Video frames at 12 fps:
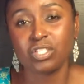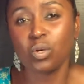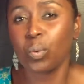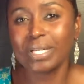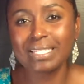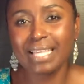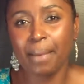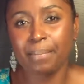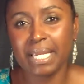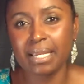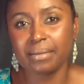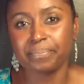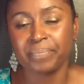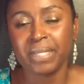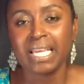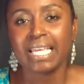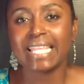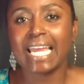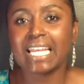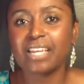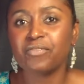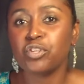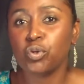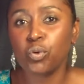So what does that mean? That
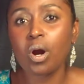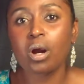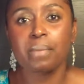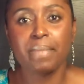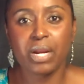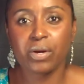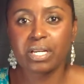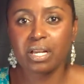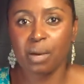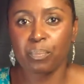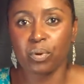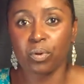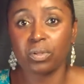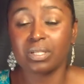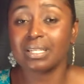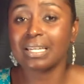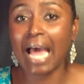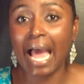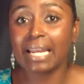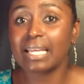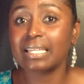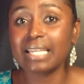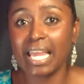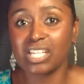if you are a married couple
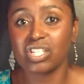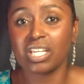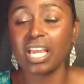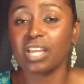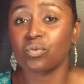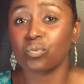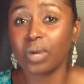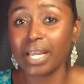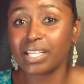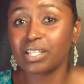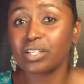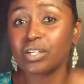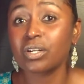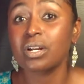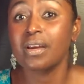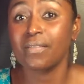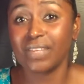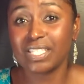not engaging in regular